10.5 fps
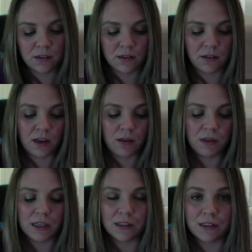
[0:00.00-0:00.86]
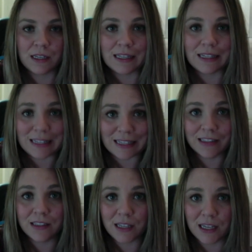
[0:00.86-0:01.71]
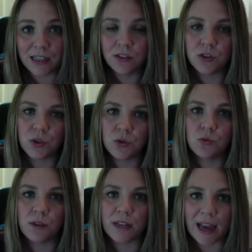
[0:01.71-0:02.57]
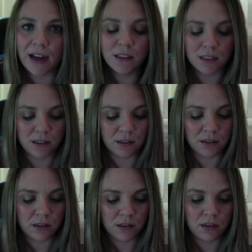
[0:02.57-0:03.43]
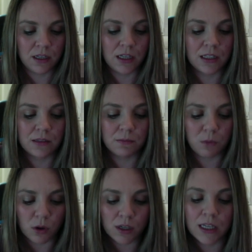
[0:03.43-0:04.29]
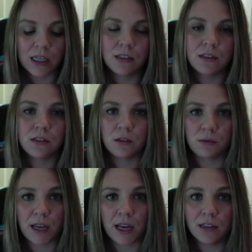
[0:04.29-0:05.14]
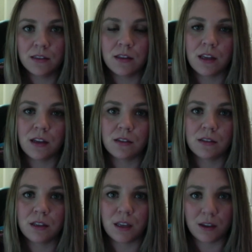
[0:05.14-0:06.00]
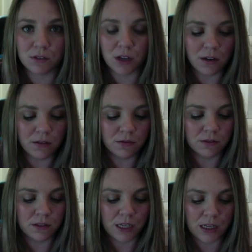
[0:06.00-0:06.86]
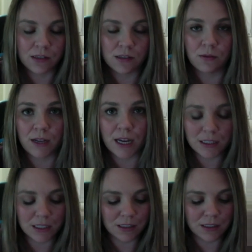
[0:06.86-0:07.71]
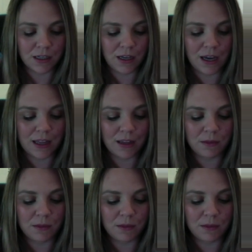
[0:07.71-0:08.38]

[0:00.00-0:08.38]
okay, because it needs heat to react. It needs more heat to react than it gives off. Heat is a reactant, and that